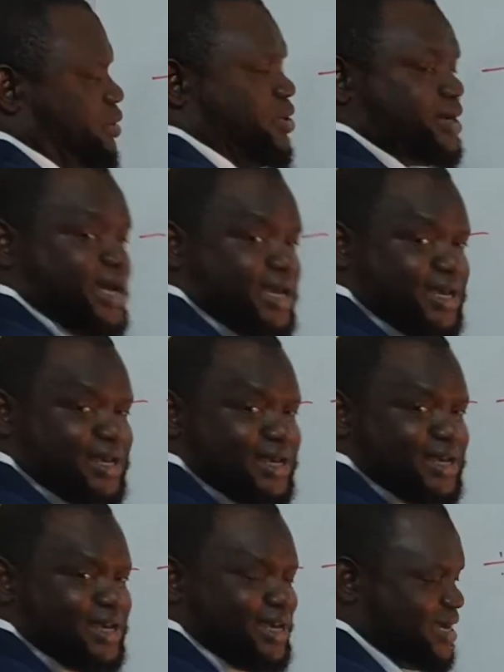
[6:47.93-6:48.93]
Okay?
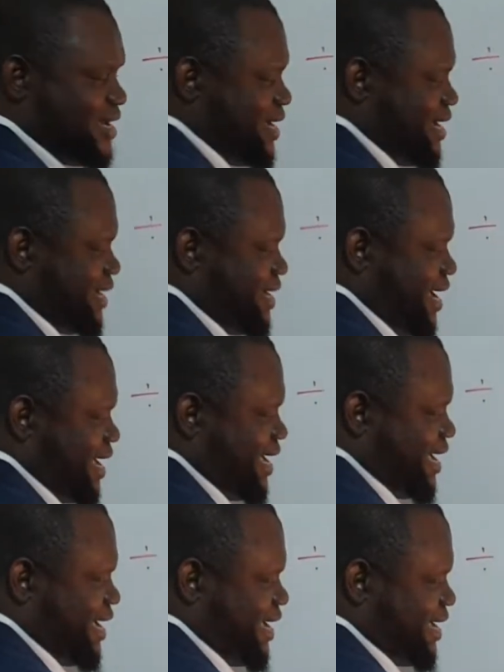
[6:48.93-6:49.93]

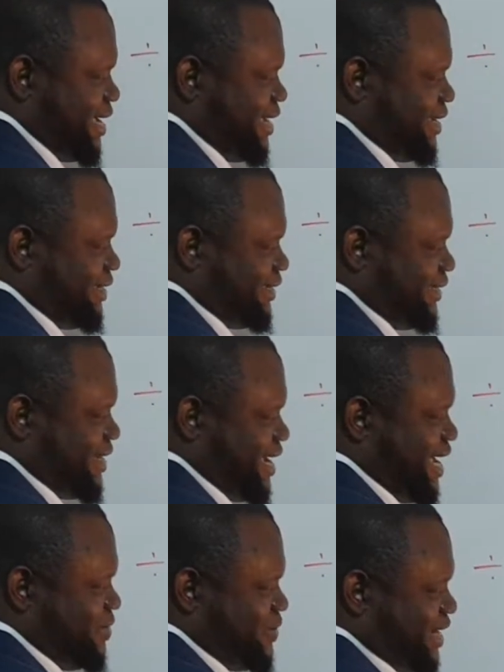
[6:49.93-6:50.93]
The
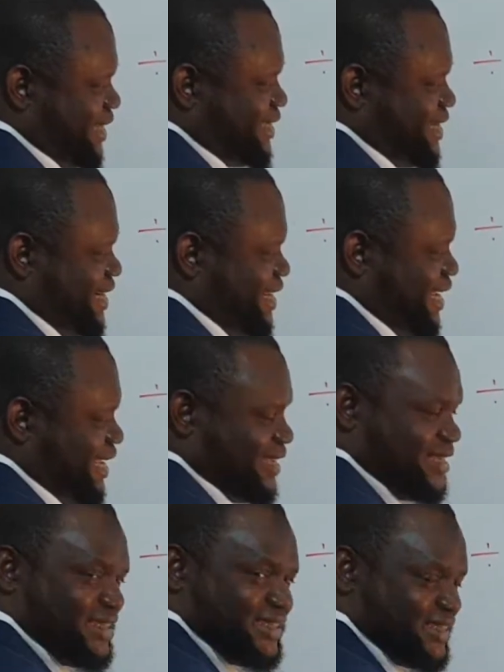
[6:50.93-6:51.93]
a will cancel the
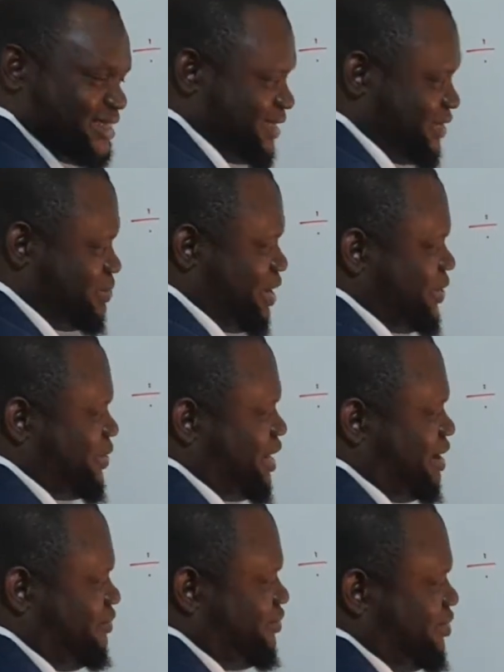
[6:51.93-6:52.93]
a. What do you
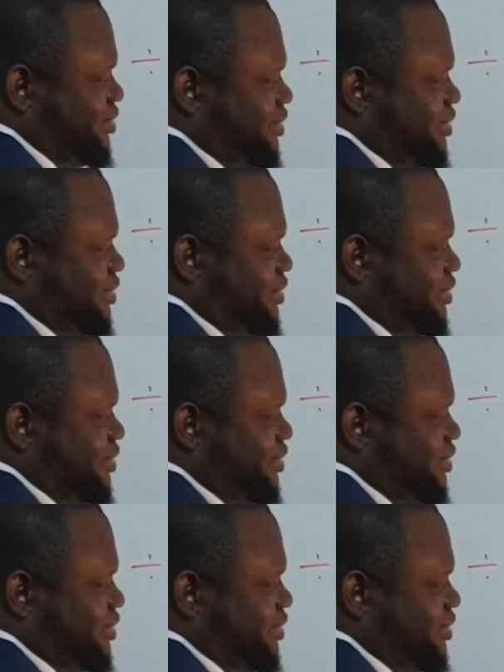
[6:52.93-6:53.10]
have?